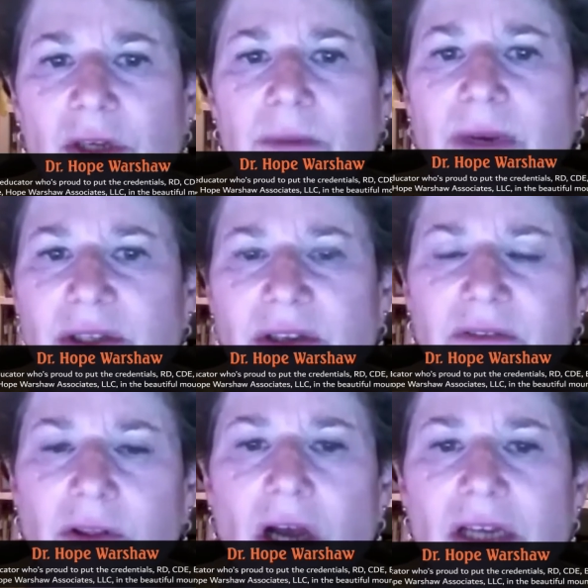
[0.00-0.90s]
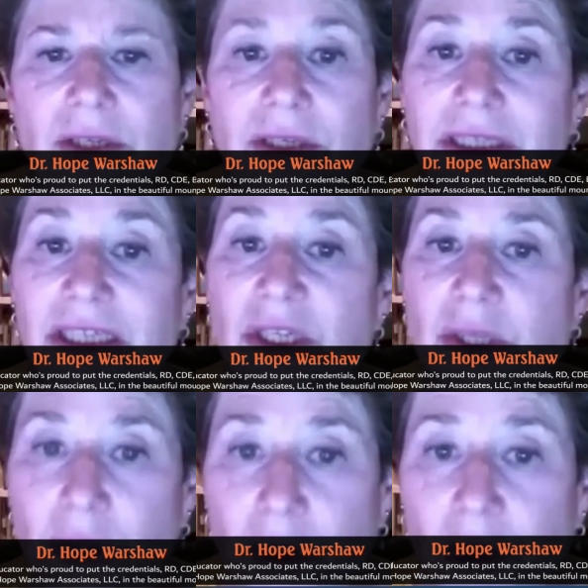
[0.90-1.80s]
must have lost at least
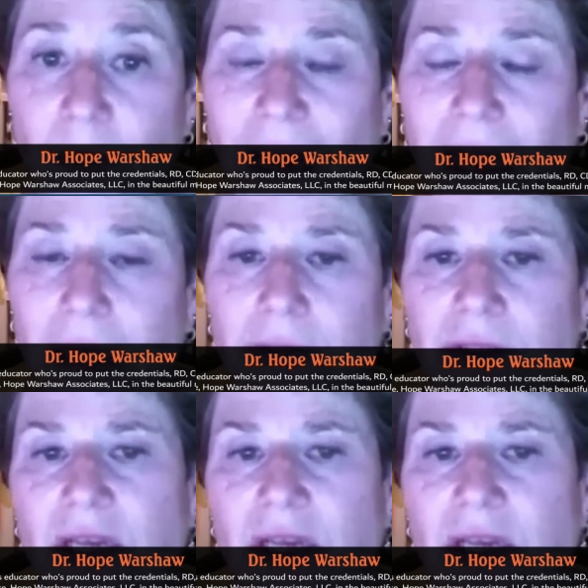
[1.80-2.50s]
30 pounds